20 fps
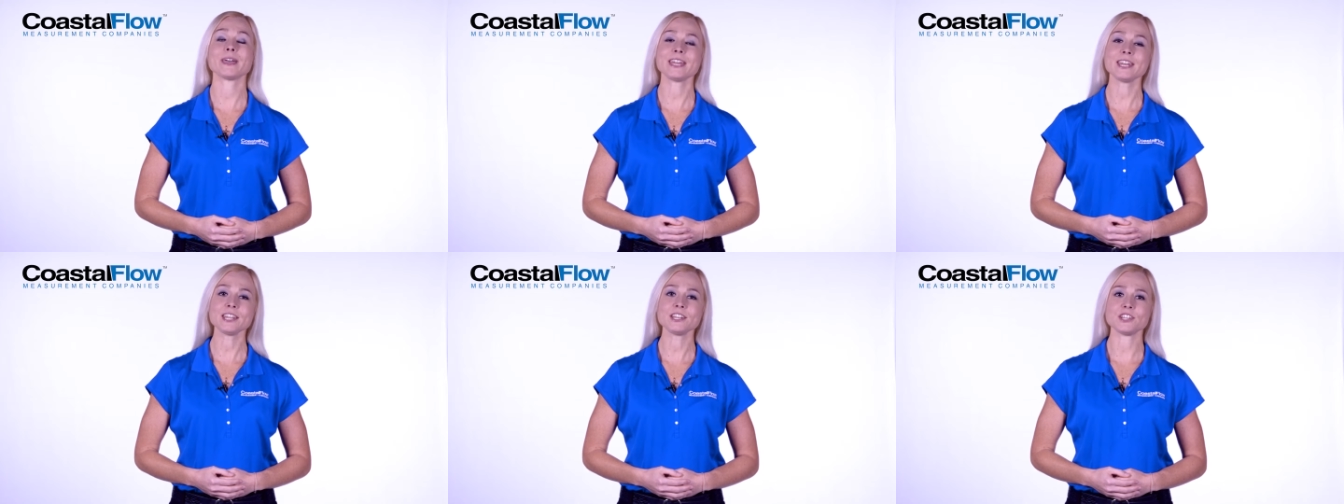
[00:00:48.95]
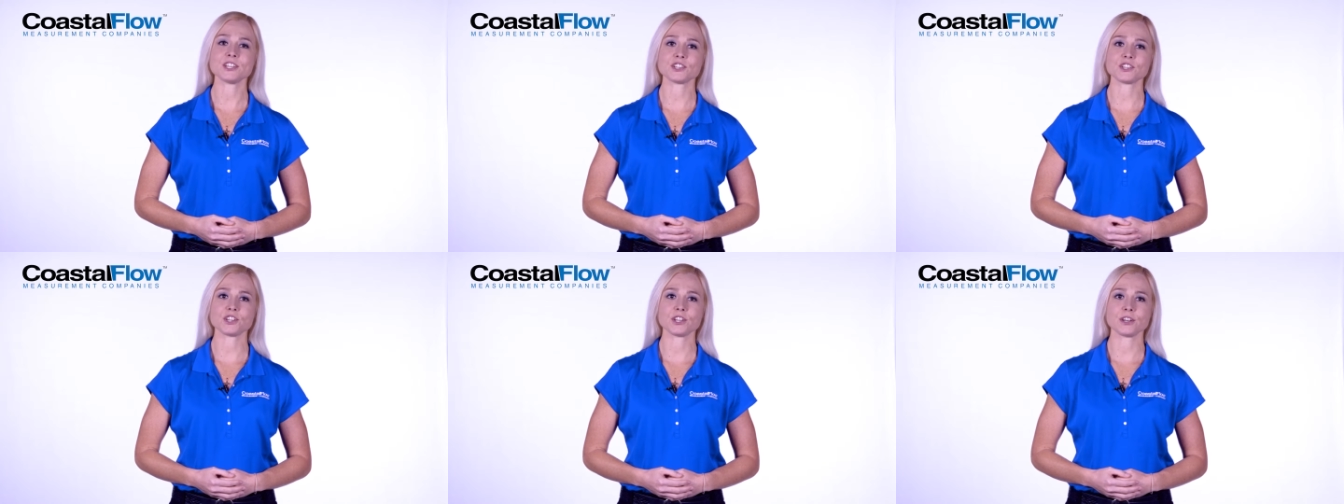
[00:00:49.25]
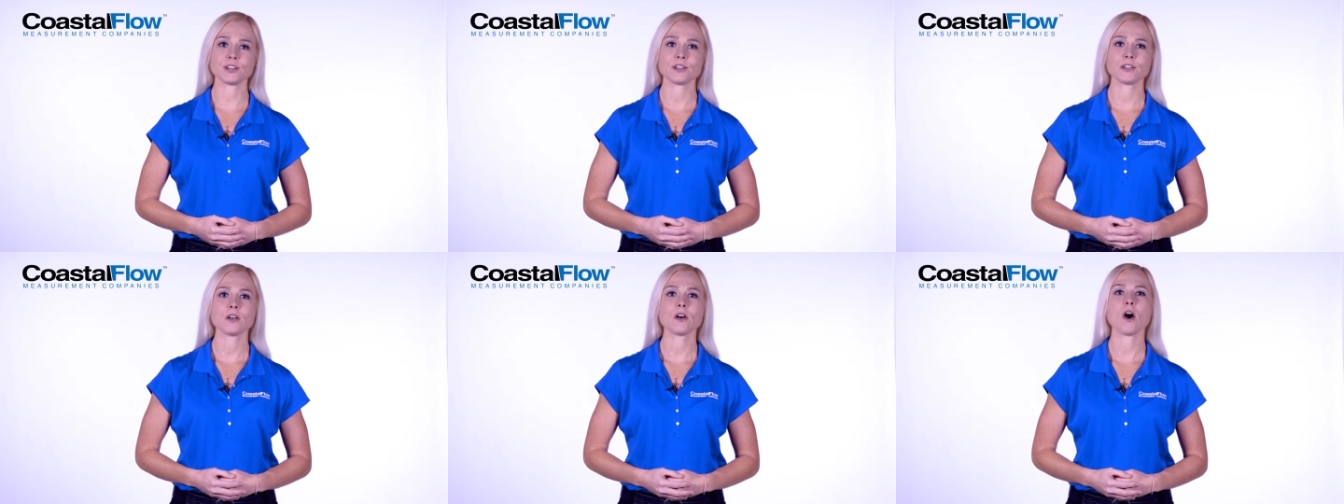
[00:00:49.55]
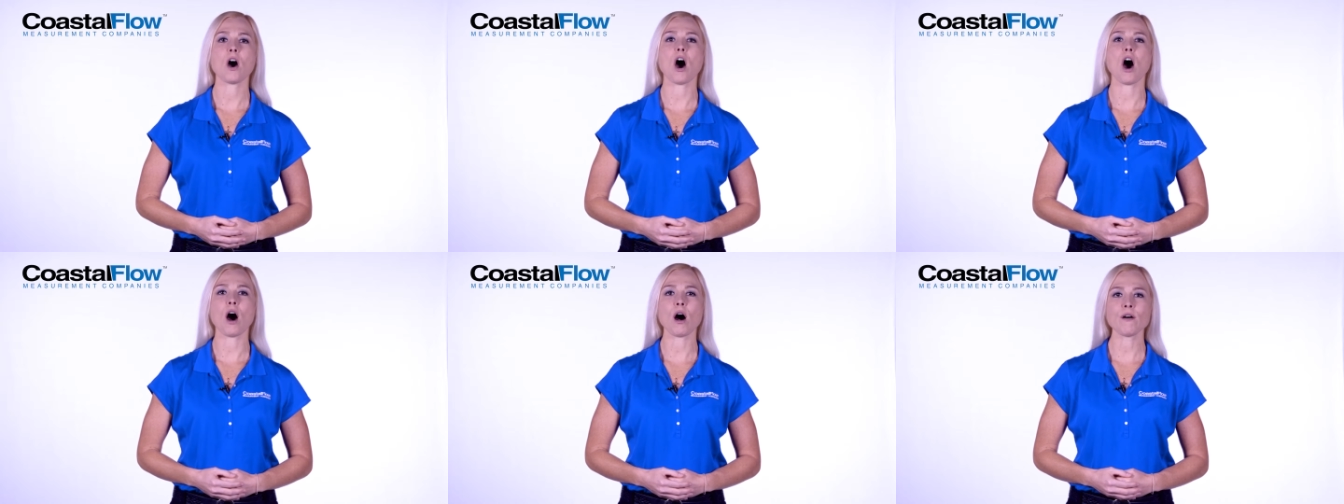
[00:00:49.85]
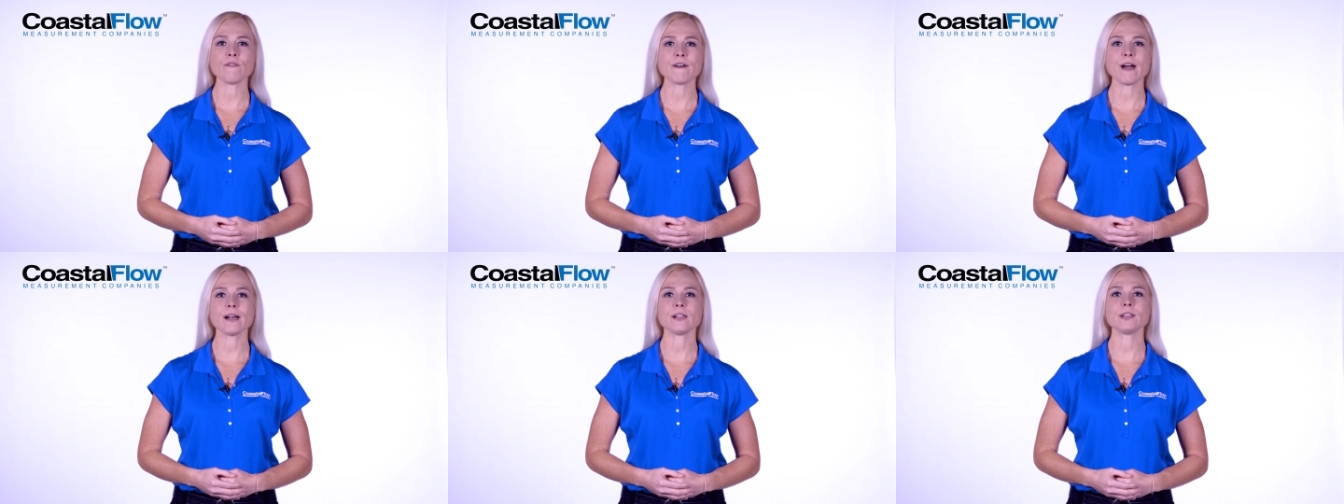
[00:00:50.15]
In addition,
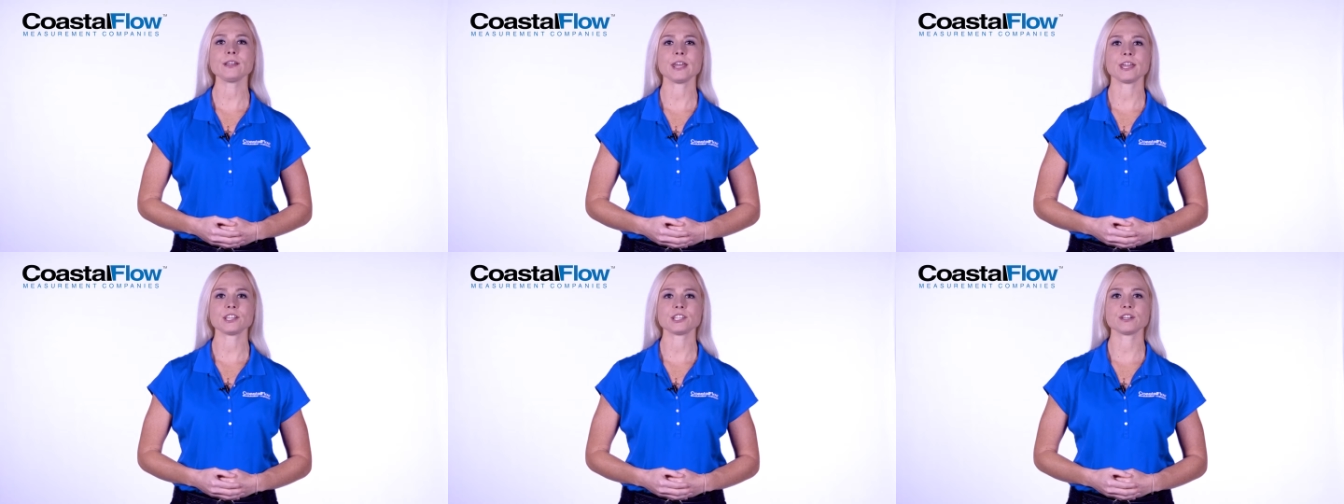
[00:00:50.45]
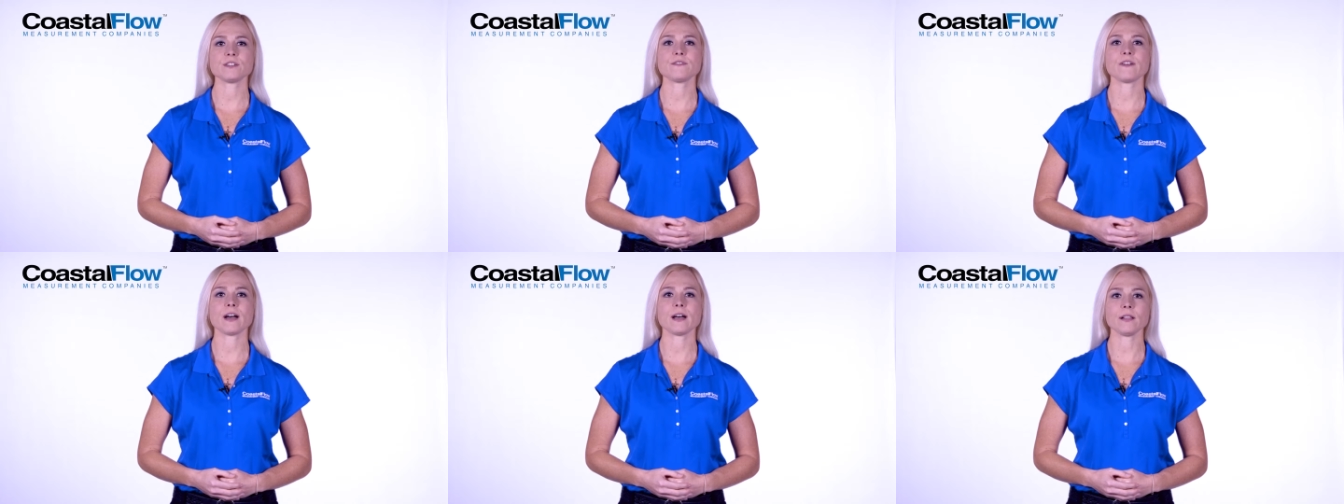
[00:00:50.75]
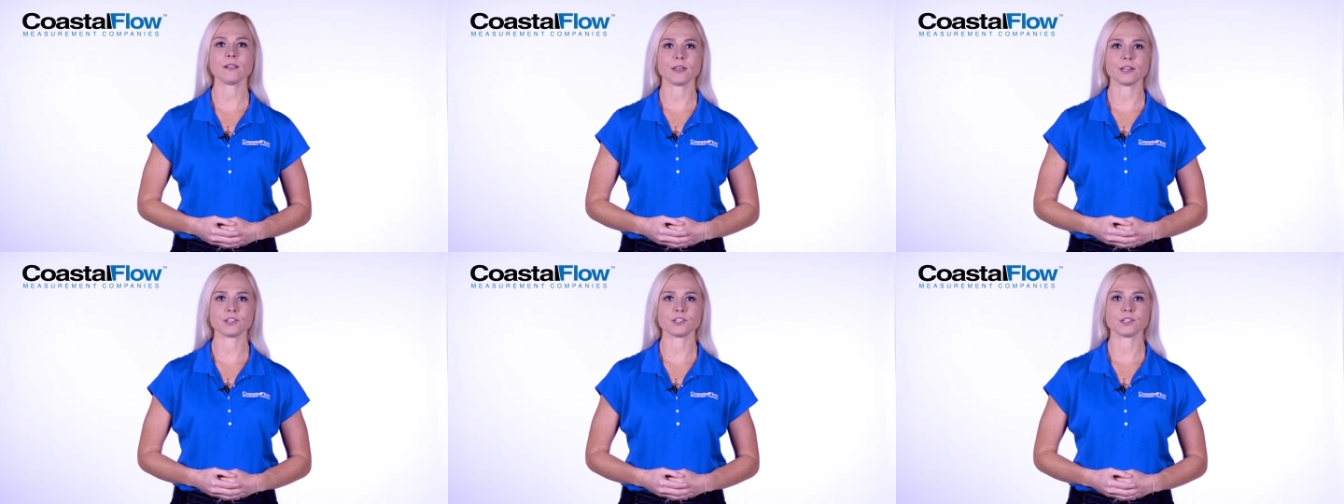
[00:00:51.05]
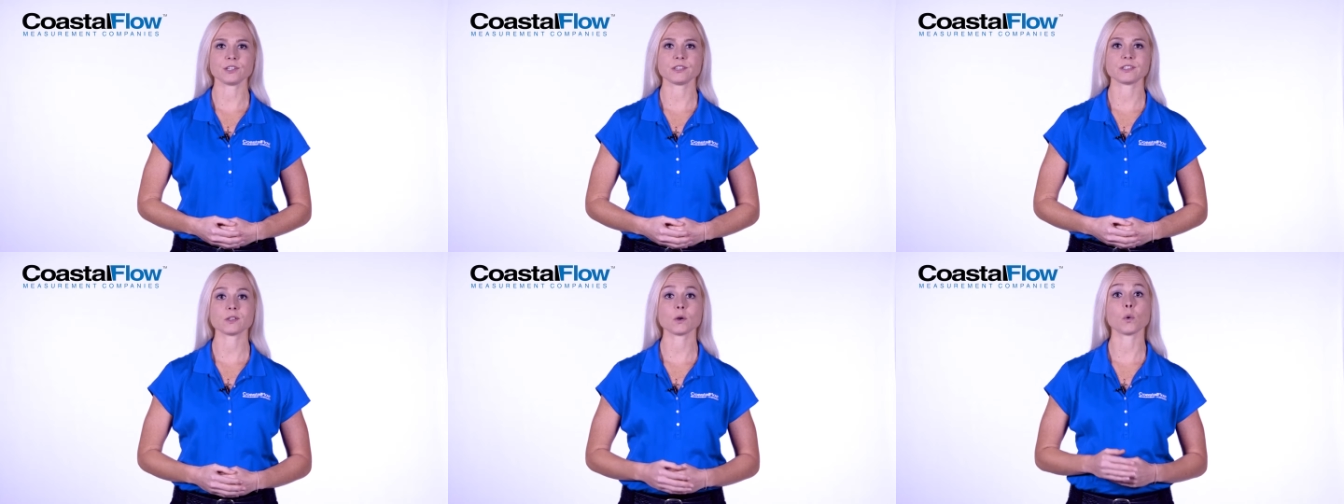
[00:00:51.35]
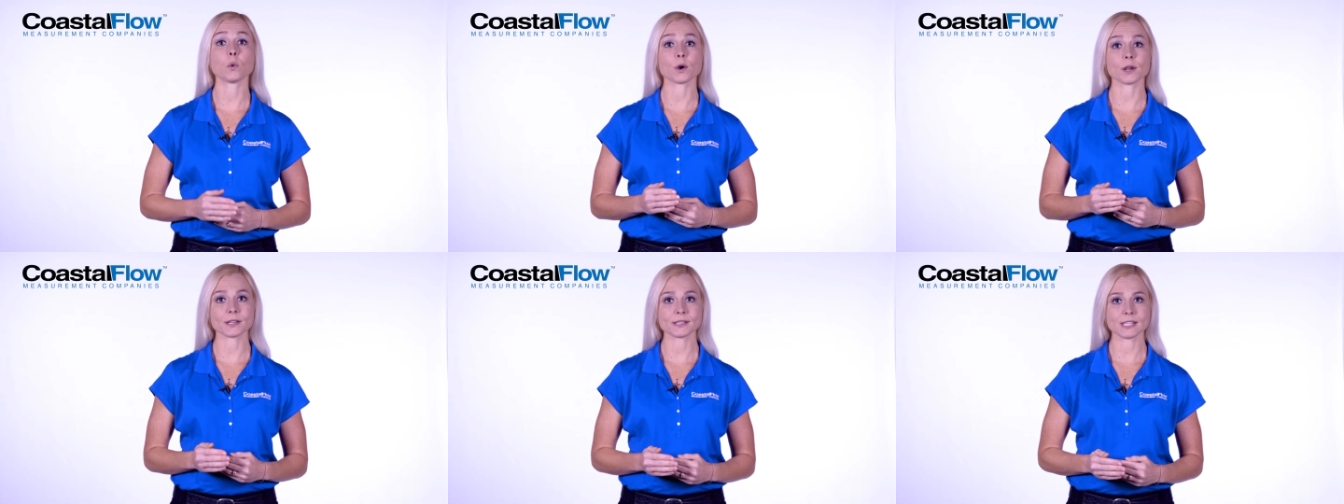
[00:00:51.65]
all validation
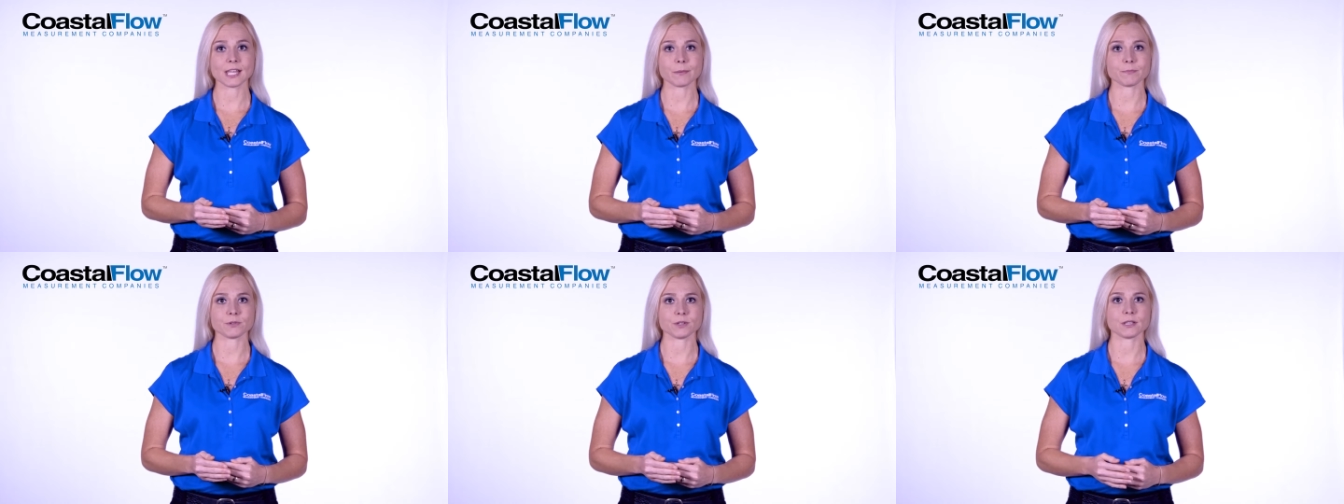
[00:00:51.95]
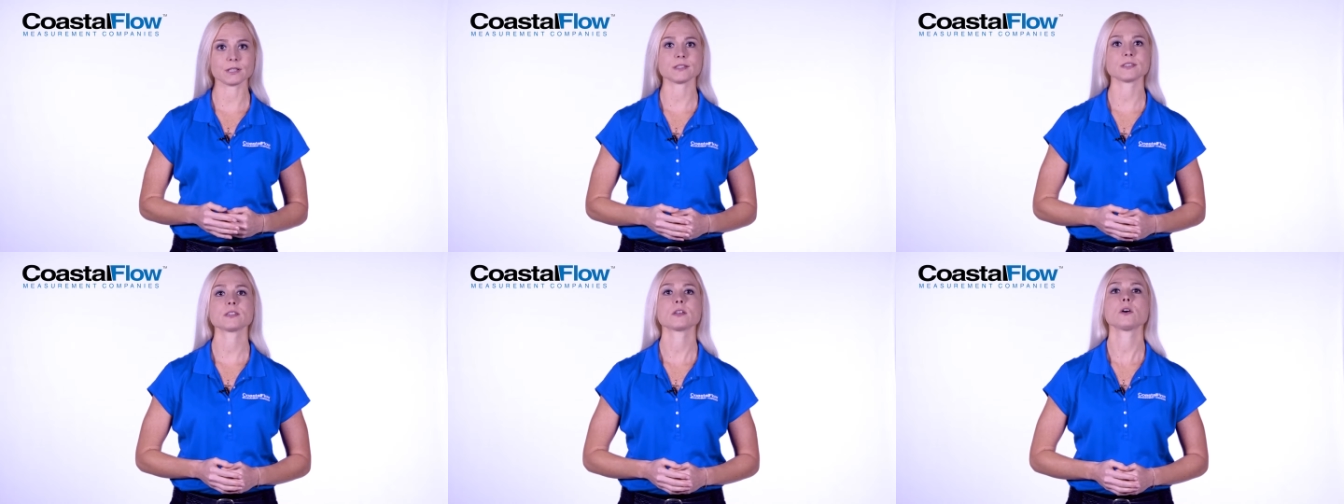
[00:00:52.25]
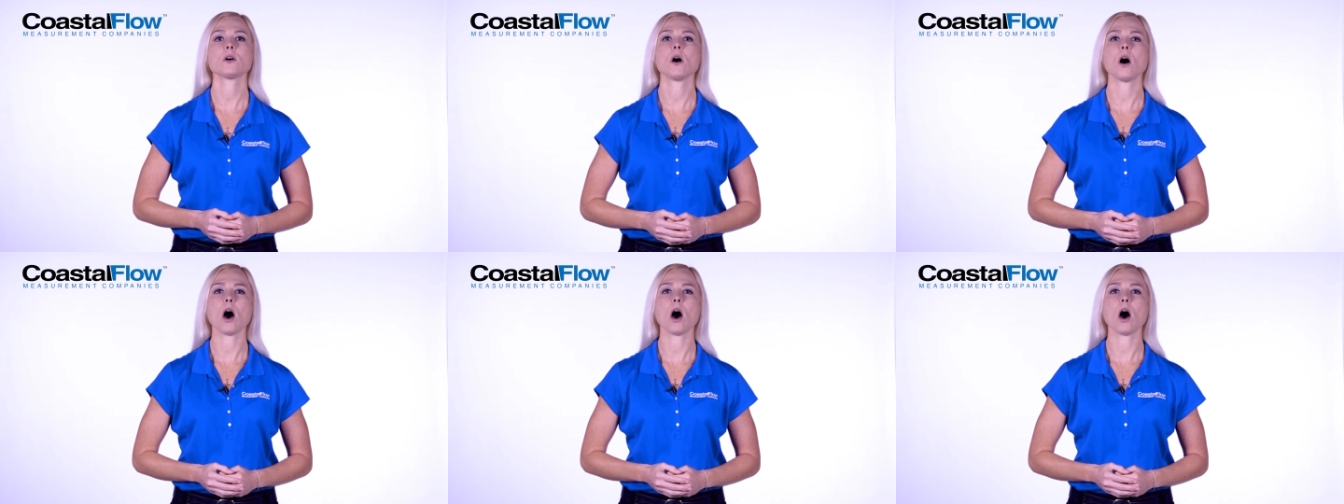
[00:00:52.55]
violations or exceptions